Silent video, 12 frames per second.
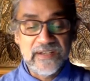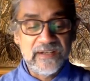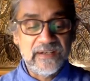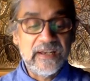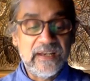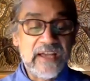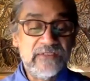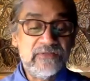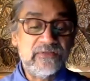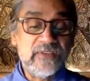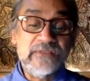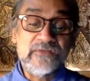A life
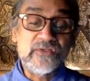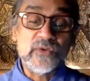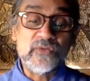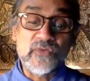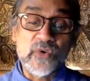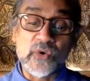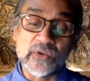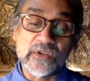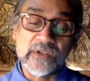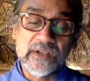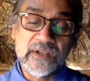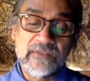lived to a full,
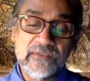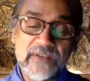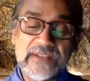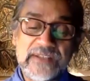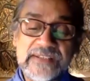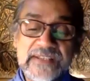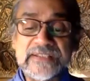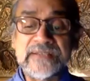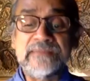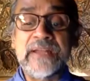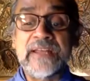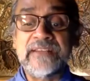where the
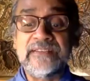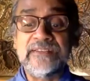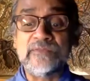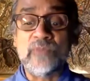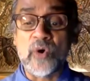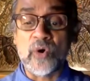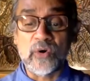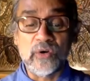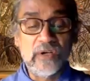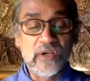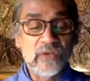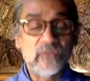dictum less is more
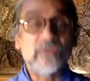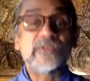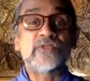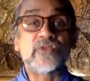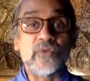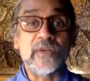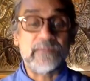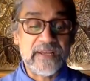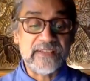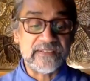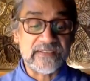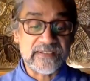was truly
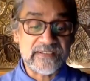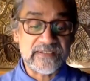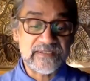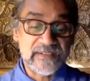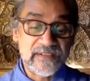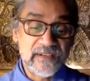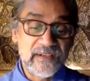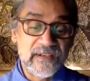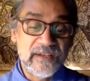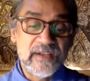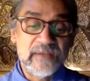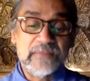present.
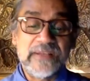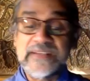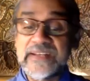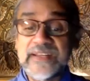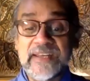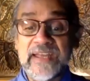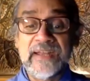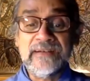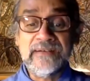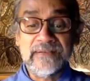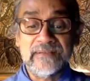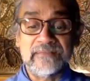But then
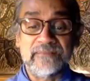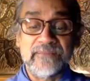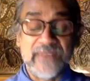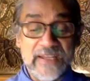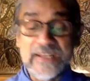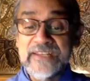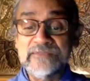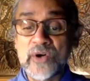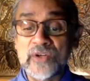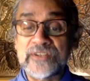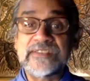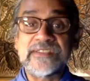again, in his
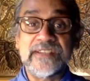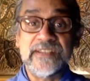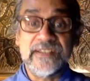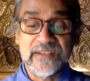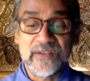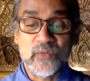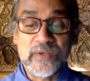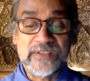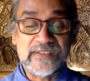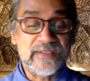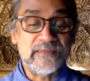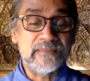modesty,
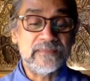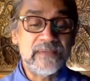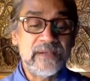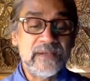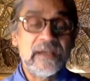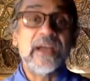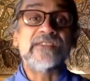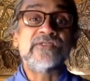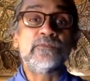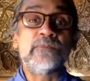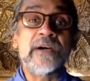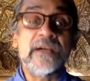wisdom, and
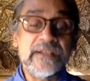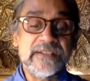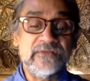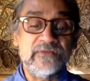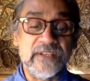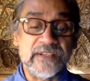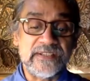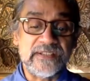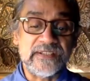superlative wit,